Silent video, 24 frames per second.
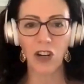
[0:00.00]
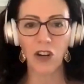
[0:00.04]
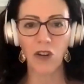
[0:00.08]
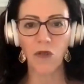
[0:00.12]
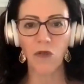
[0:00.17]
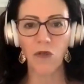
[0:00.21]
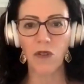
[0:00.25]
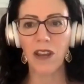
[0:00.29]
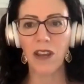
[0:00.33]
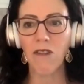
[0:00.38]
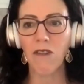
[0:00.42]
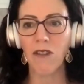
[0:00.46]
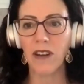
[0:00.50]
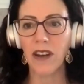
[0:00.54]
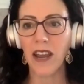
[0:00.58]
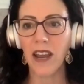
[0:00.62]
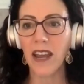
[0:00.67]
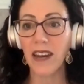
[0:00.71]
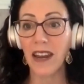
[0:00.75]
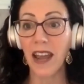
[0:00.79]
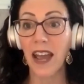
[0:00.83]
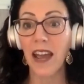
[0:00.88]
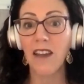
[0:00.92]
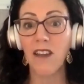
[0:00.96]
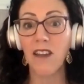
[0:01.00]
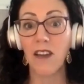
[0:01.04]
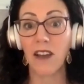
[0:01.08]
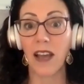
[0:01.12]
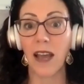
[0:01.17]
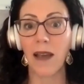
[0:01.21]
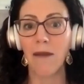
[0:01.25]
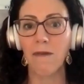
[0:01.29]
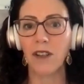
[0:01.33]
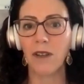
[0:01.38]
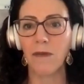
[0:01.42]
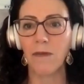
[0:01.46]
career and how you
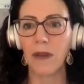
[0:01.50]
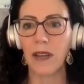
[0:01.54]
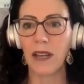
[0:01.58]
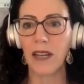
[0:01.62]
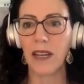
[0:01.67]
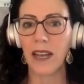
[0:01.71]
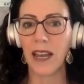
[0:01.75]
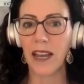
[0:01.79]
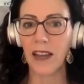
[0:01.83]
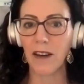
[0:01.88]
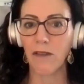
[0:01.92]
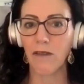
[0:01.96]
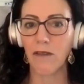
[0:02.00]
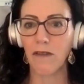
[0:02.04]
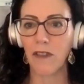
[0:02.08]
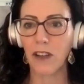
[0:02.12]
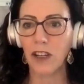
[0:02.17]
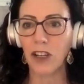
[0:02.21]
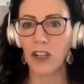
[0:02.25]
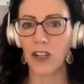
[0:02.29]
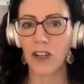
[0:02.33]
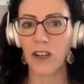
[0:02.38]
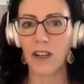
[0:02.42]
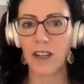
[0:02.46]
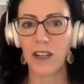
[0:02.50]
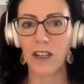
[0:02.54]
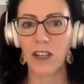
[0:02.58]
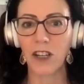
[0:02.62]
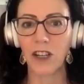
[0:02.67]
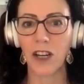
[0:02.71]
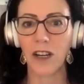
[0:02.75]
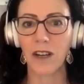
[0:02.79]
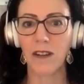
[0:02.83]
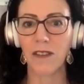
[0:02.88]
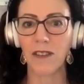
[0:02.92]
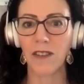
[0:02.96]
came to be head of fiction at
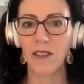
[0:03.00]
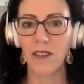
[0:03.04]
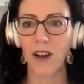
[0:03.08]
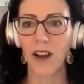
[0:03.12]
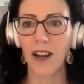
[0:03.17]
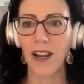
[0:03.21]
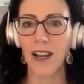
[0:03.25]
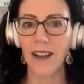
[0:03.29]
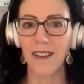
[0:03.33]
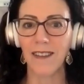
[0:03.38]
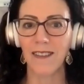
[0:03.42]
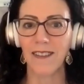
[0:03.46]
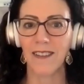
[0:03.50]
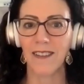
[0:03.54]
Hachette Australia?